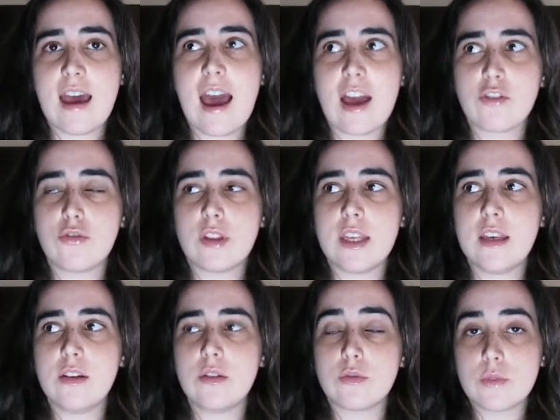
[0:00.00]

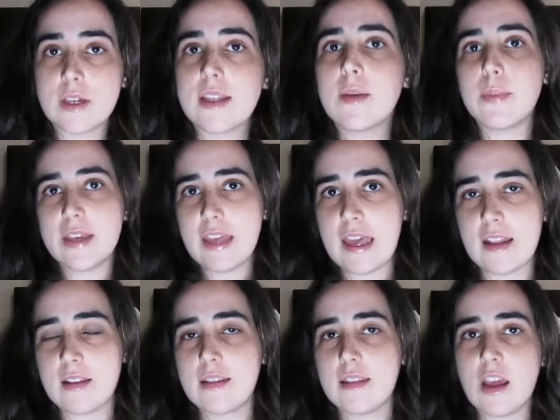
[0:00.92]
actually really
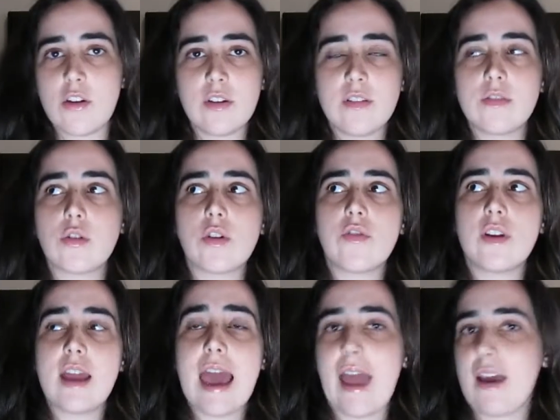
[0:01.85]
begins, there is sort of
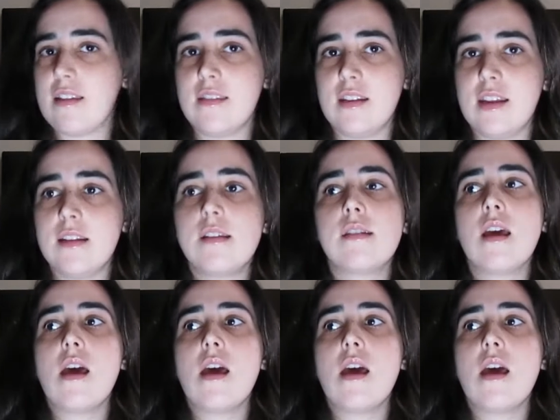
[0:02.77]
an accident.